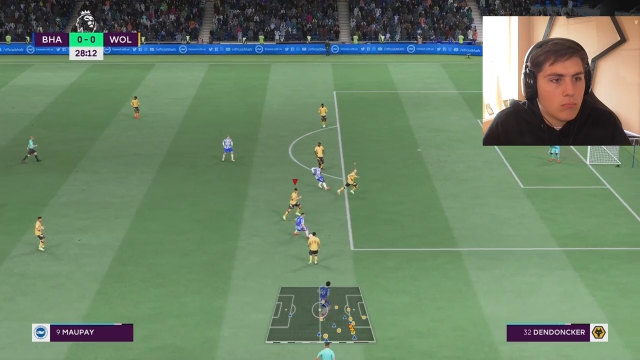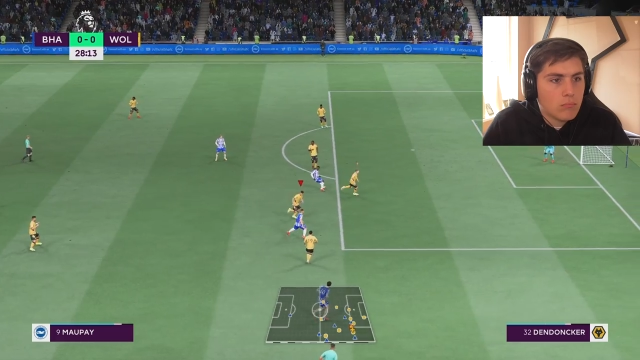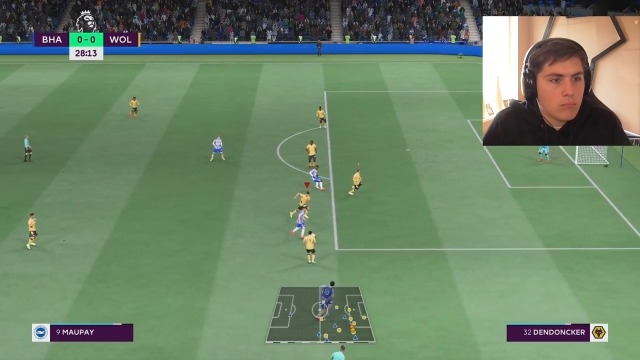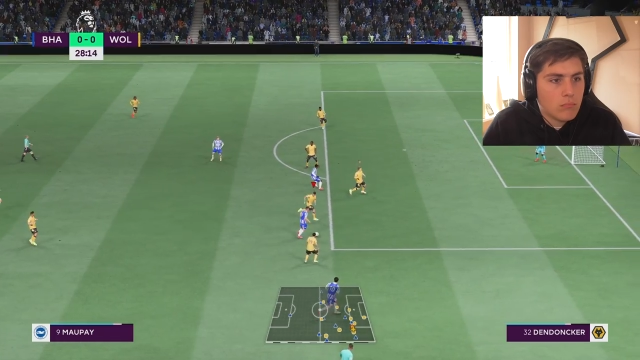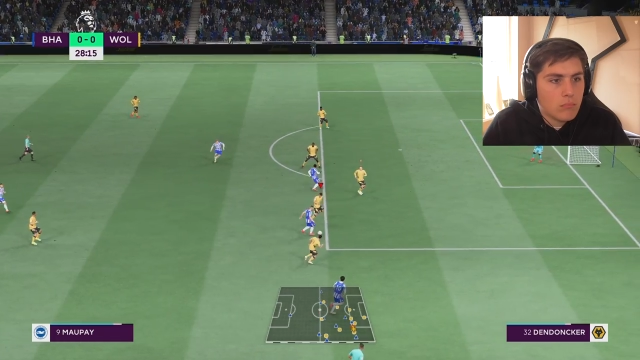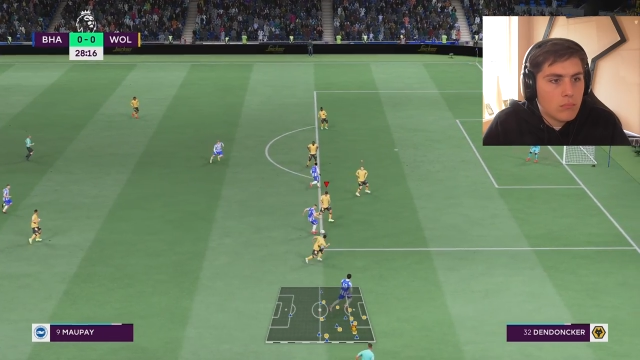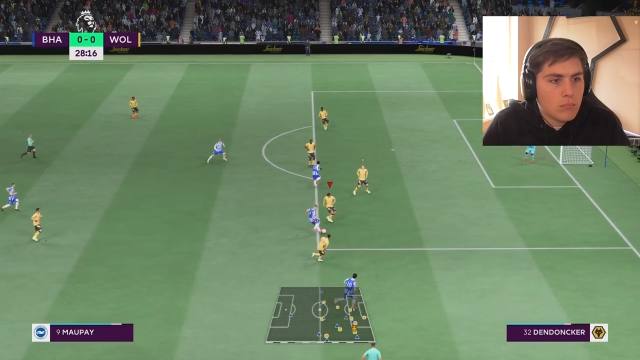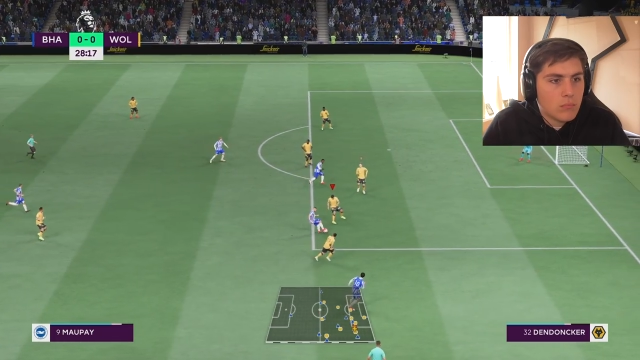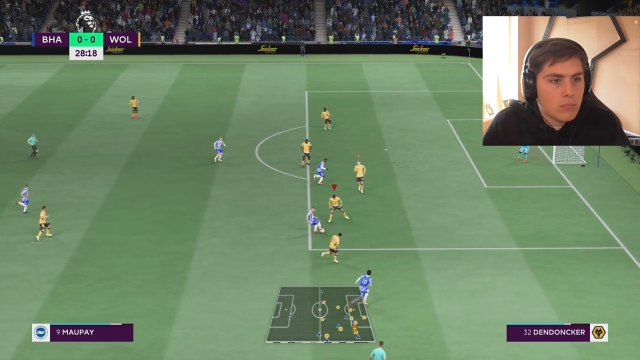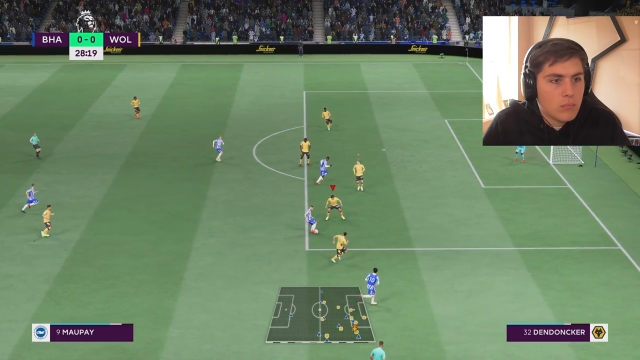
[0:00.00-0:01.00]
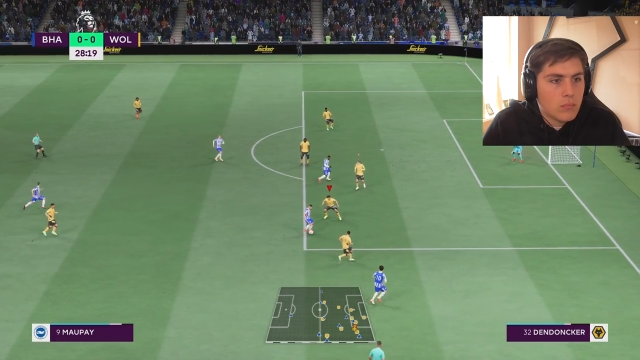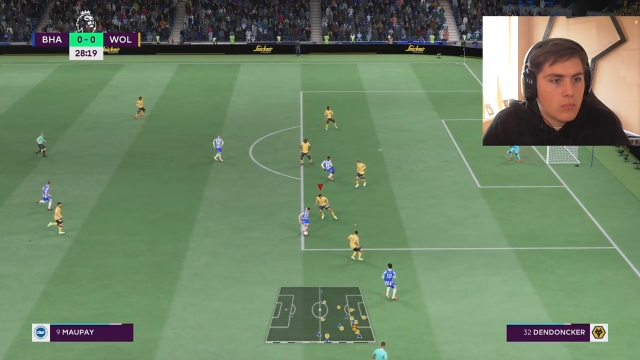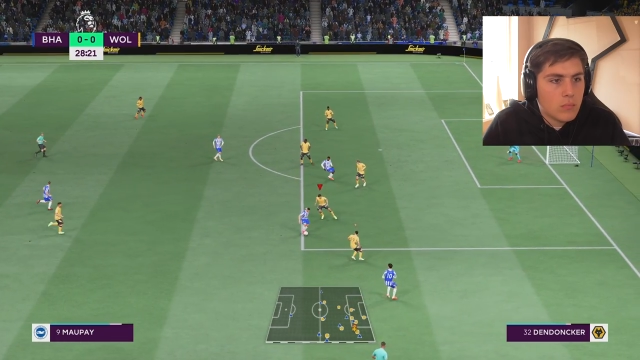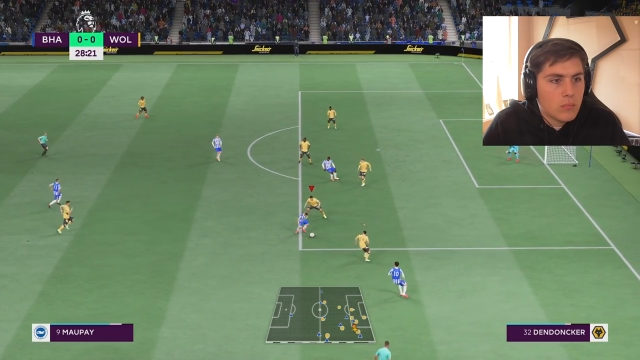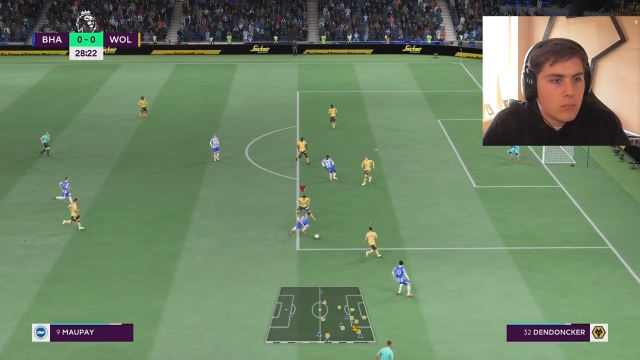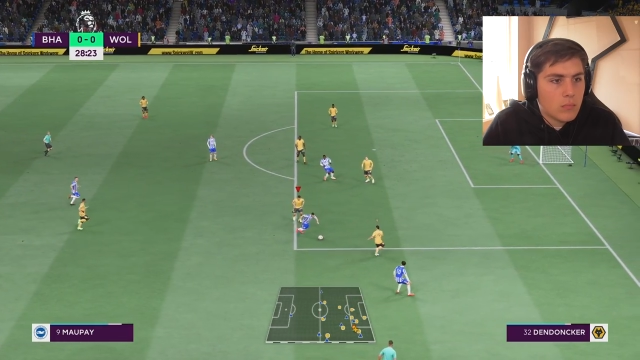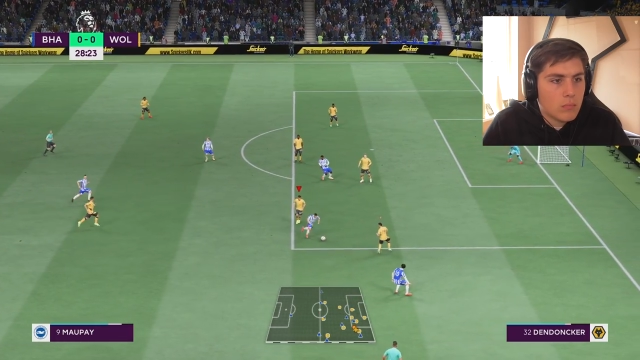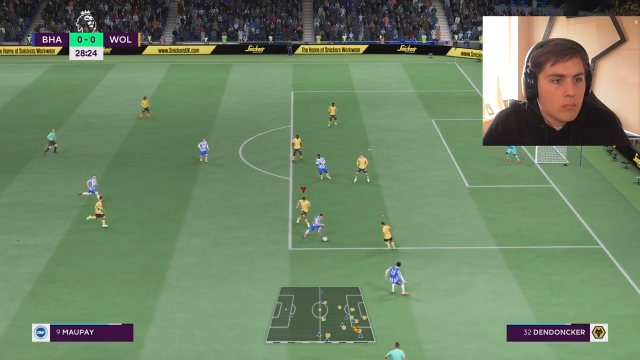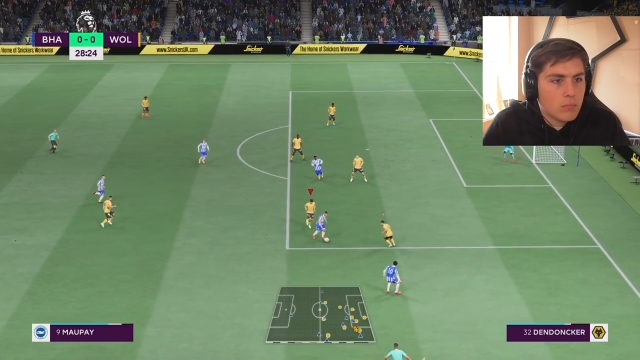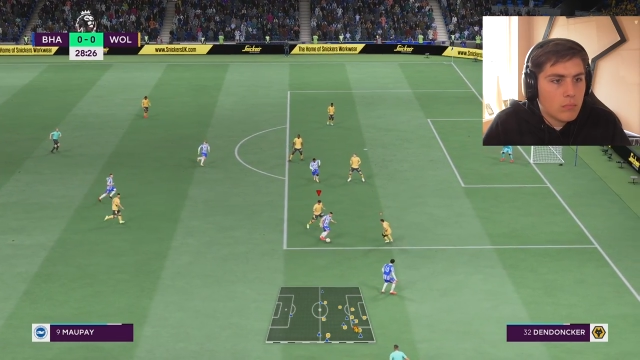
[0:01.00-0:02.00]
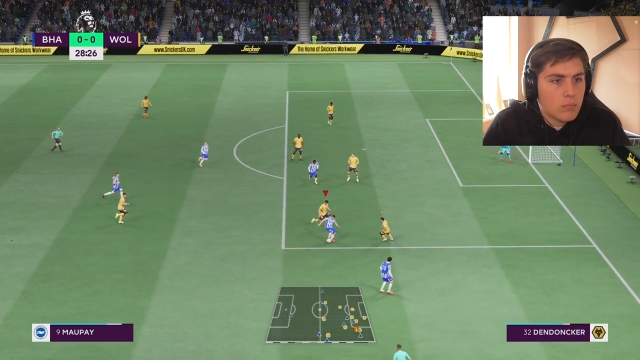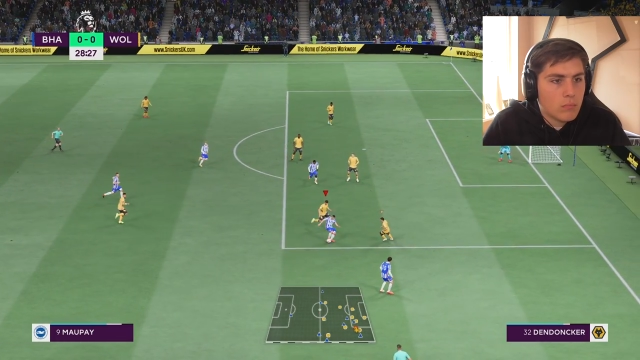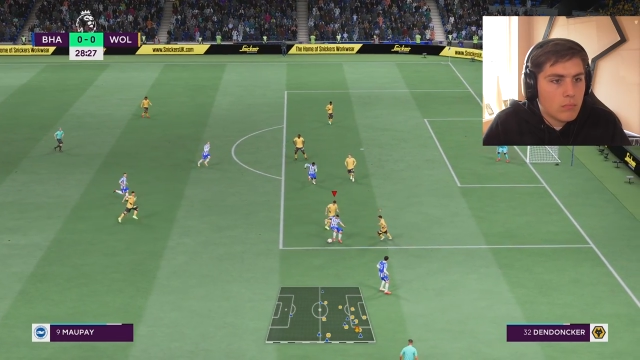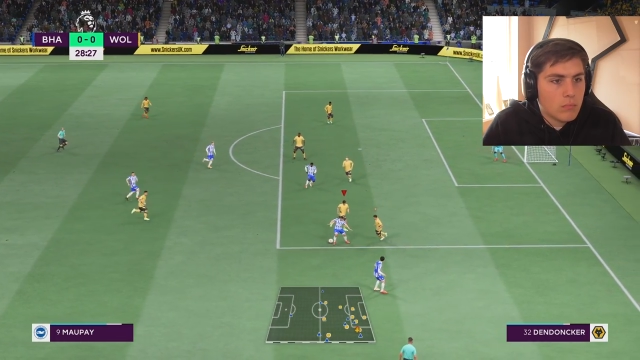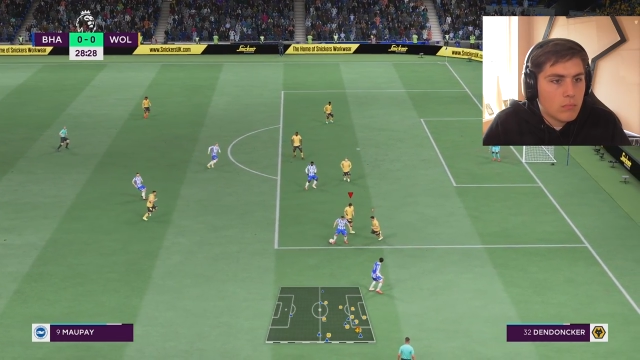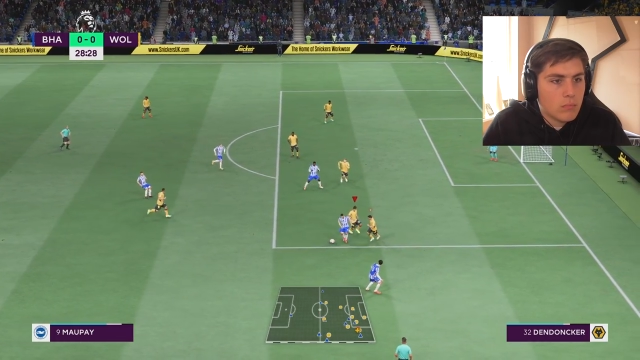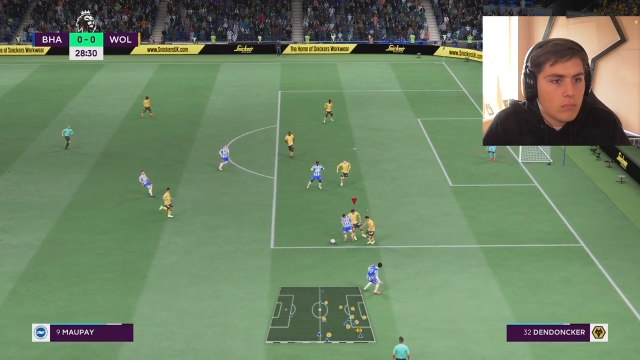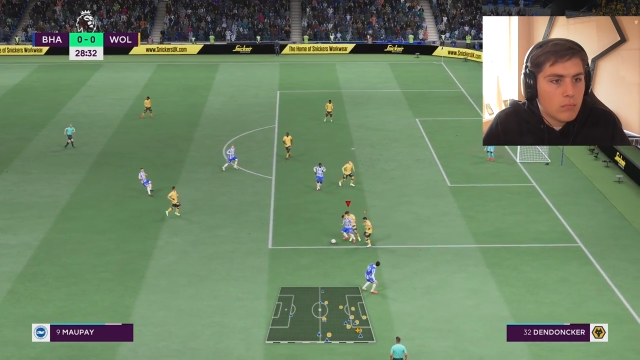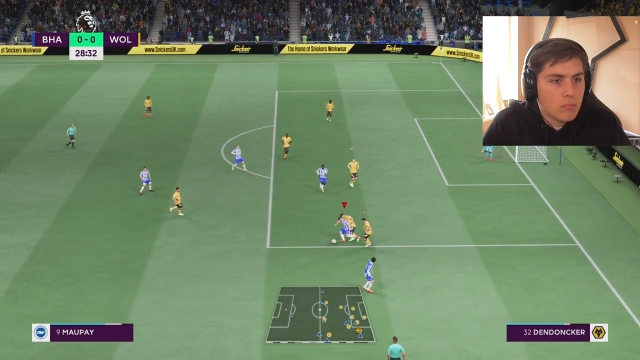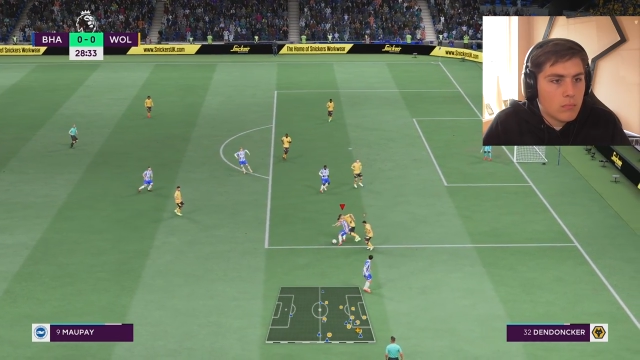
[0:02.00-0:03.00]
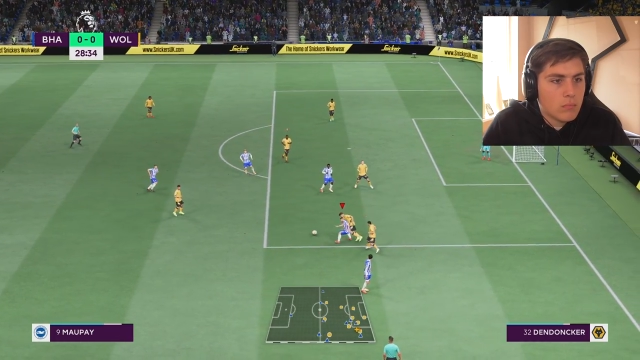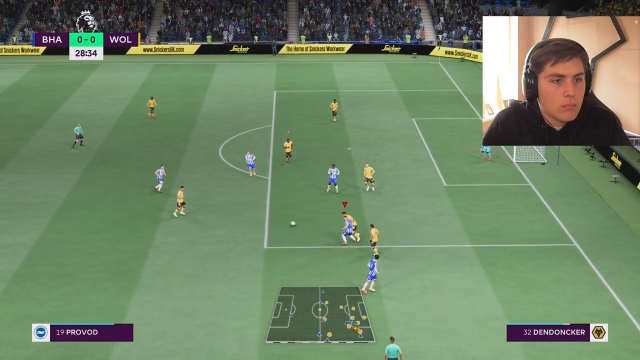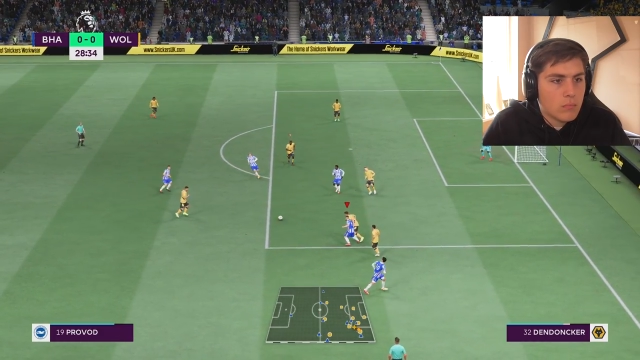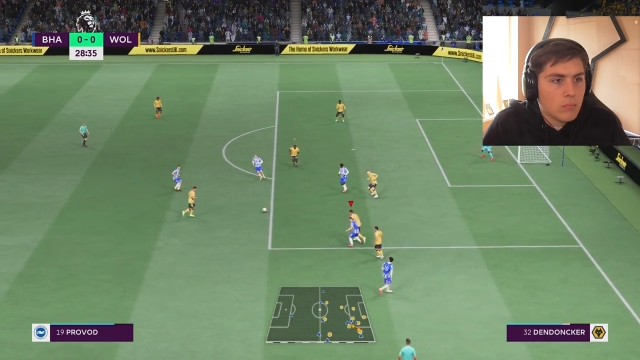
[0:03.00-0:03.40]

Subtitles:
Nobody speaks.